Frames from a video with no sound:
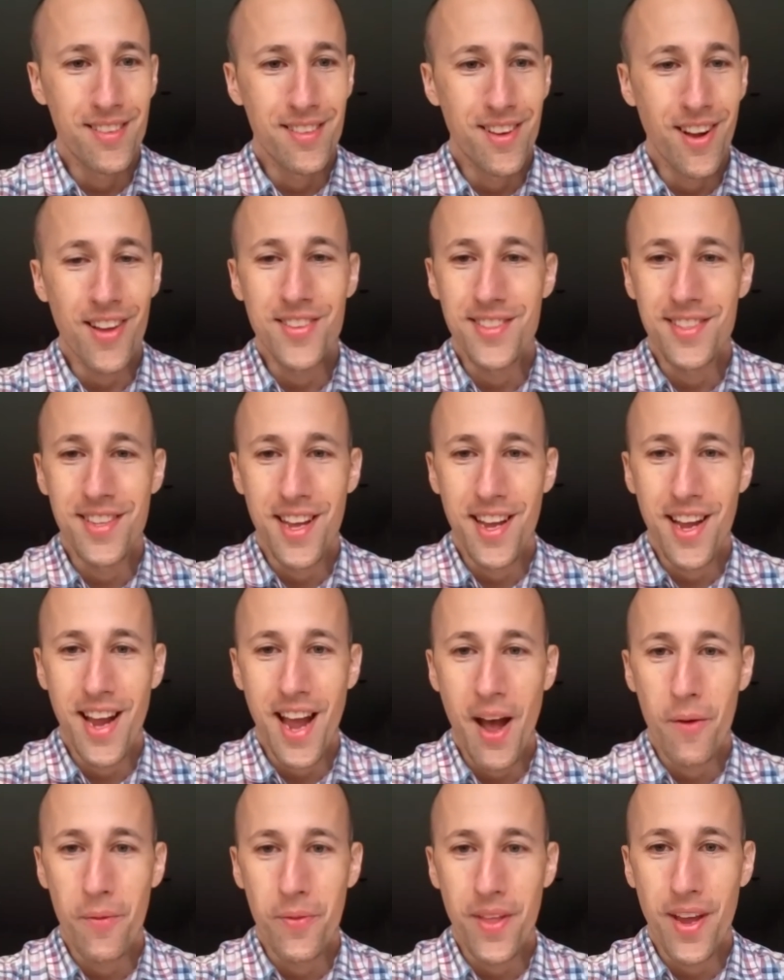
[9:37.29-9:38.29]
gusting
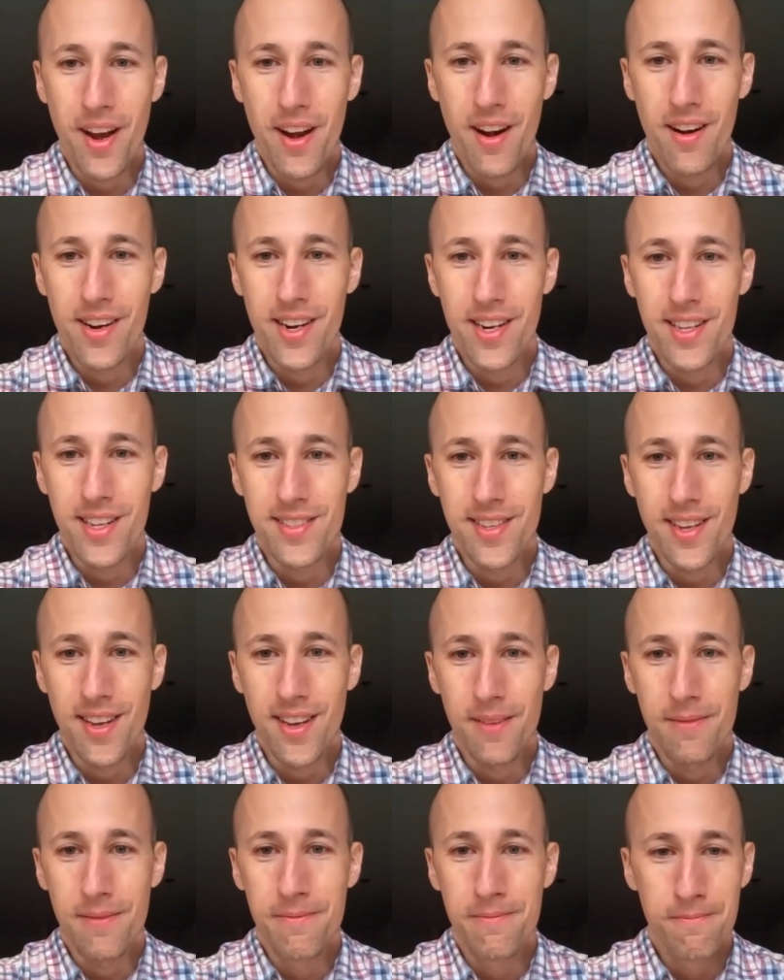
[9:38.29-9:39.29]
out there and it's
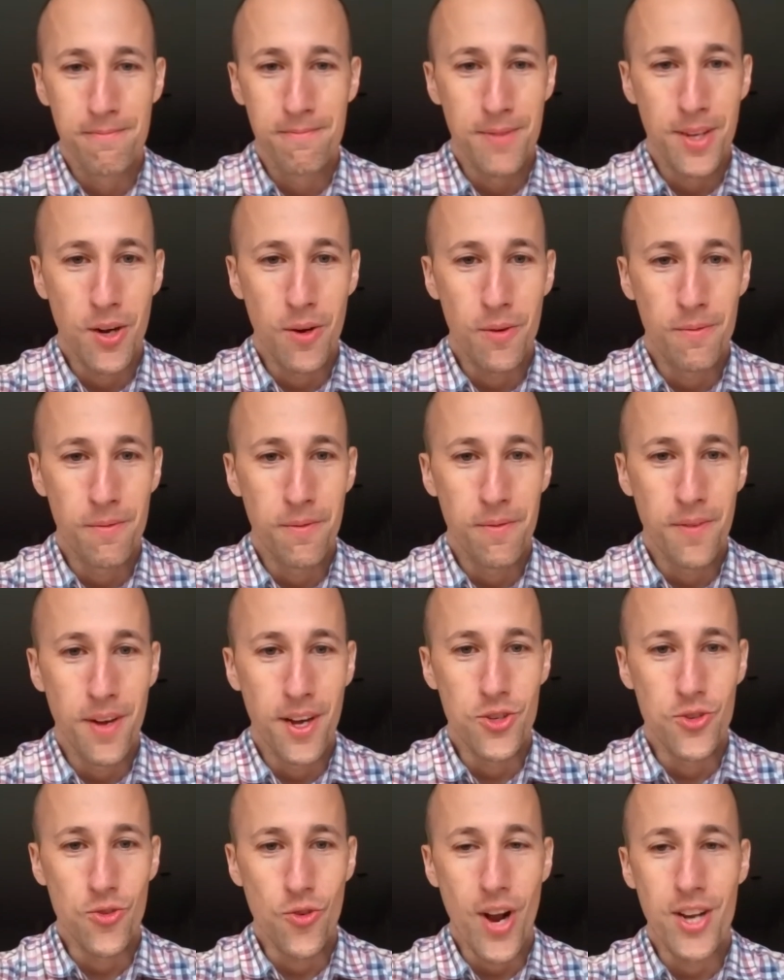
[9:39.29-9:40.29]
a
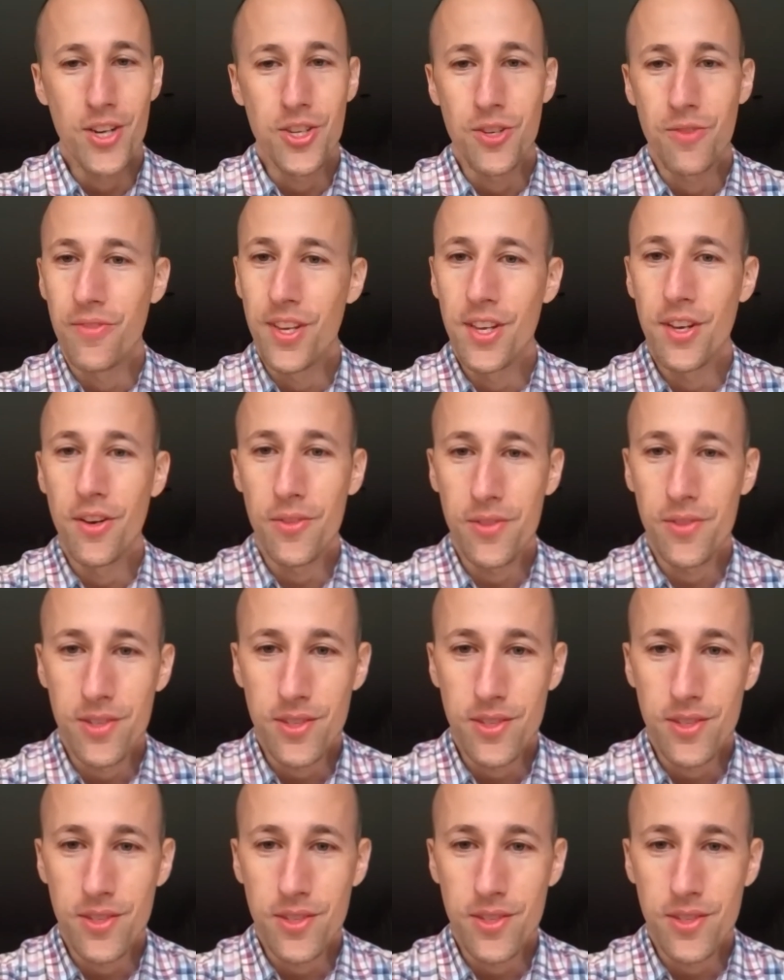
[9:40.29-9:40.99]
drenched field.